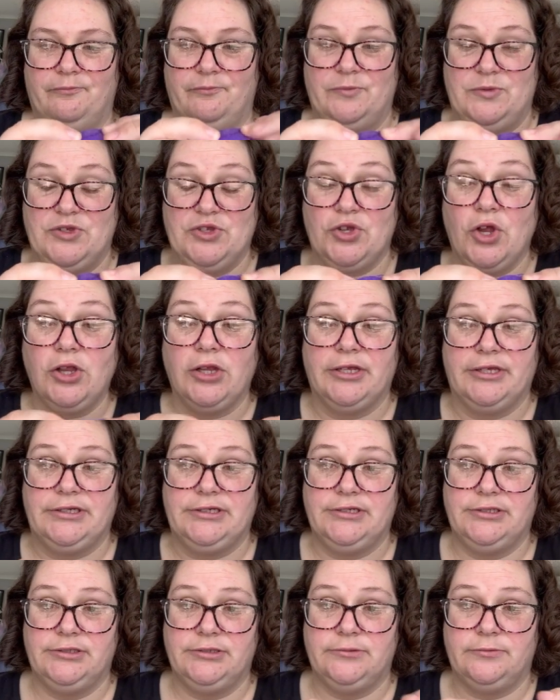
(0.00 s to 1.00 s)

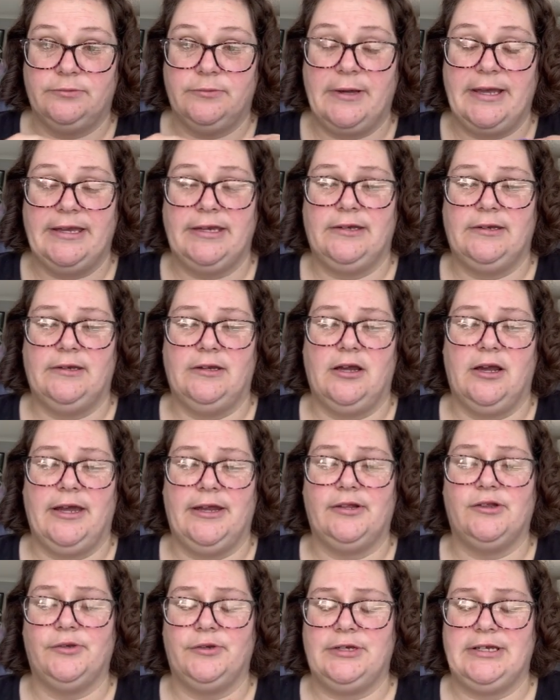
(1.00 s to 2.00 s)
solid when I
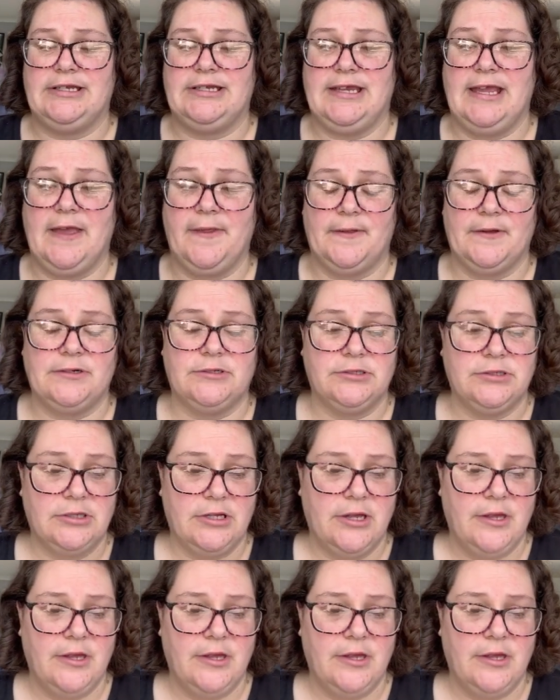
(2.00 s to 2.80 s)
glued it together,